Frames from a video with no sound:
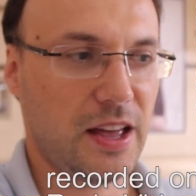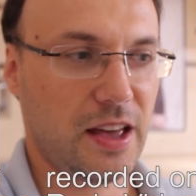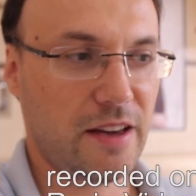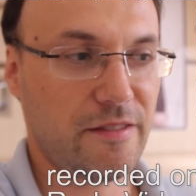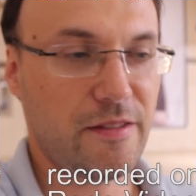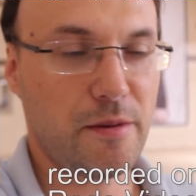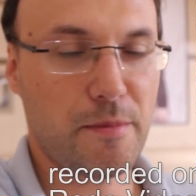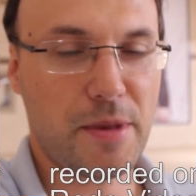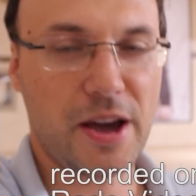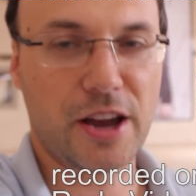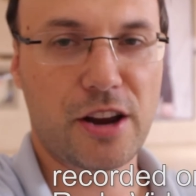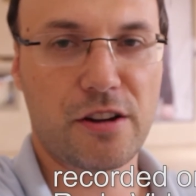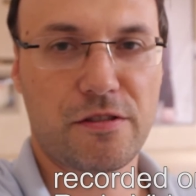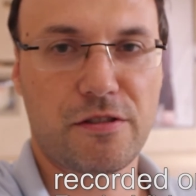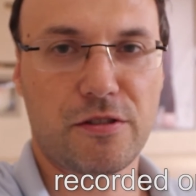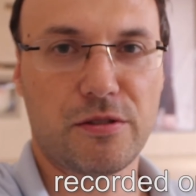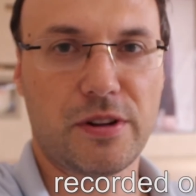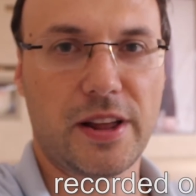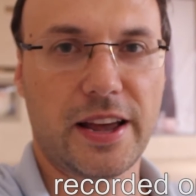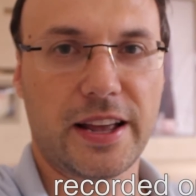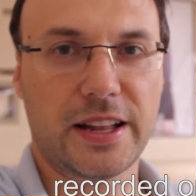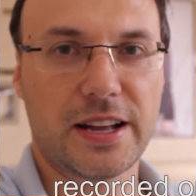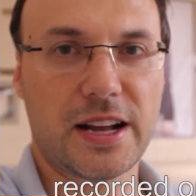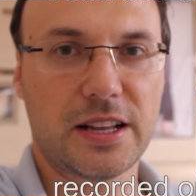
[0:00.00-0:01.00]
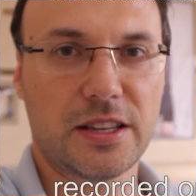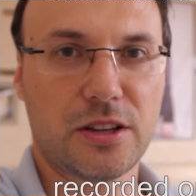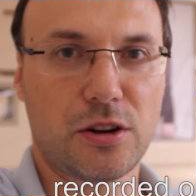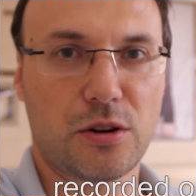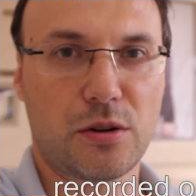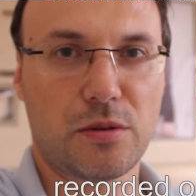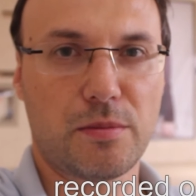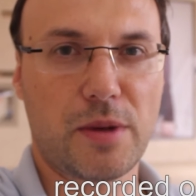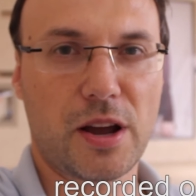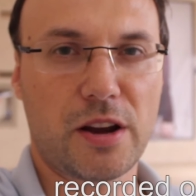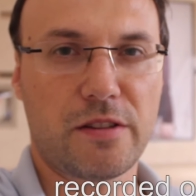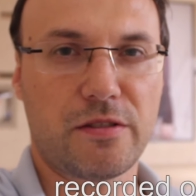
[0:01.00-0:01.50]
a microphone like that,
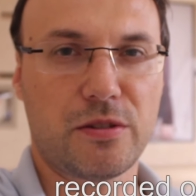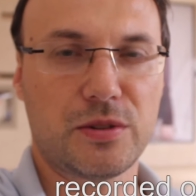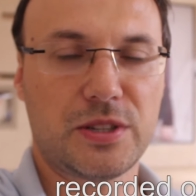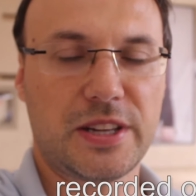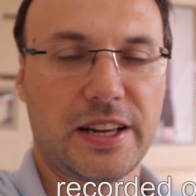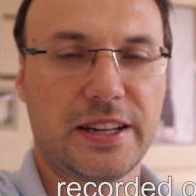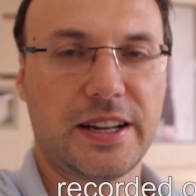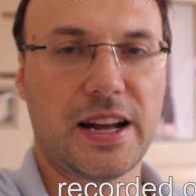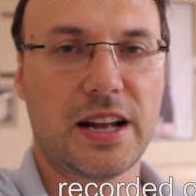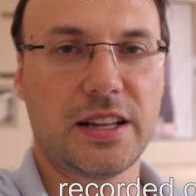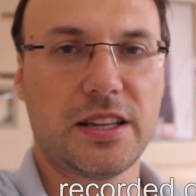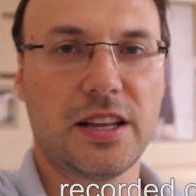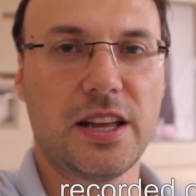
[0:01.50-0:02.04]
or microphones like that.